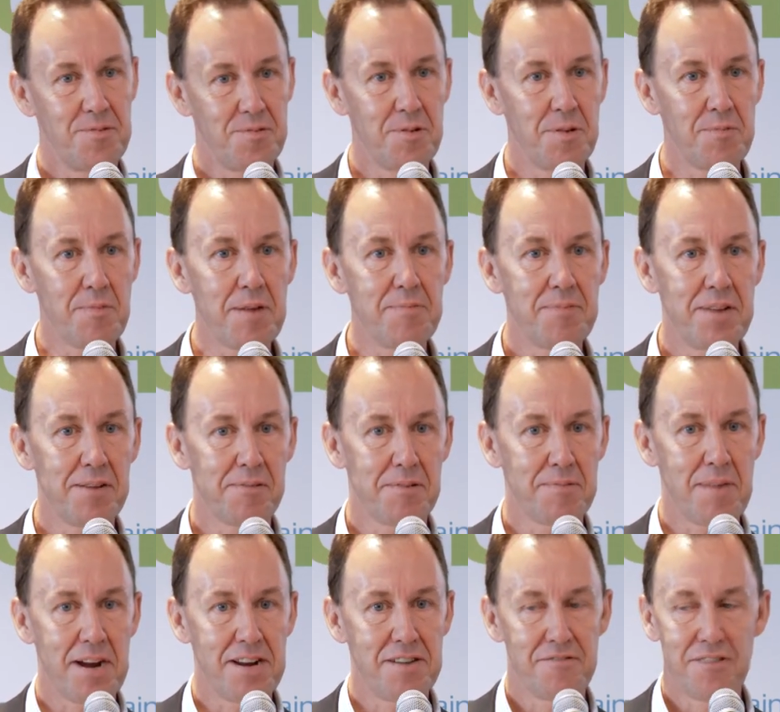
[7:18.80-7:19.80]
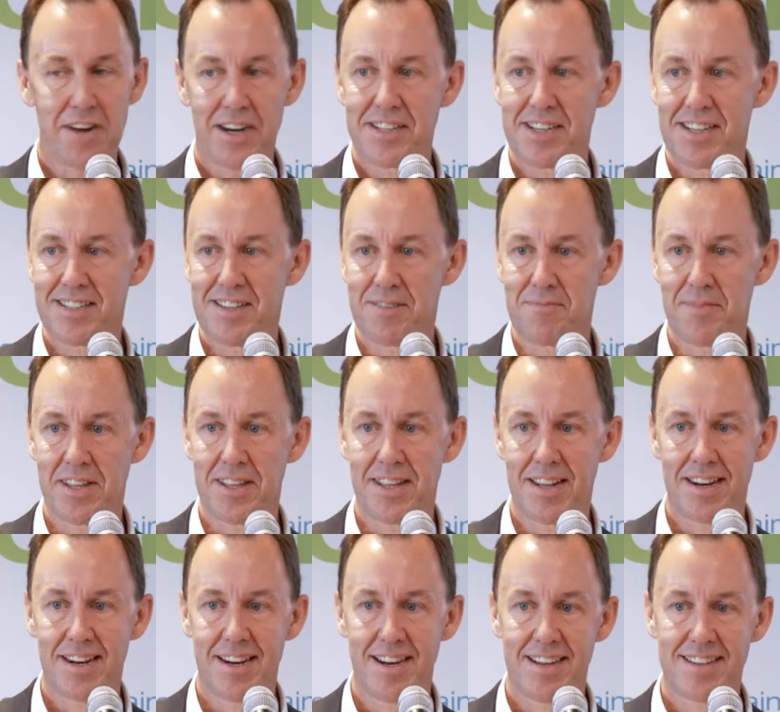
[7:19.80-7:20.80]
we might be able to manufacture something
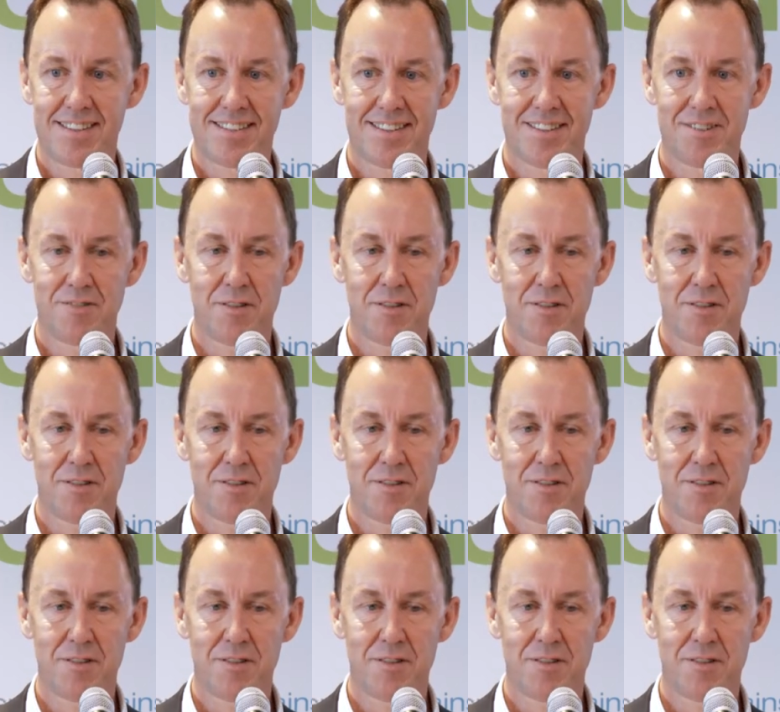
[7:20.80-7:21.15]
that'll last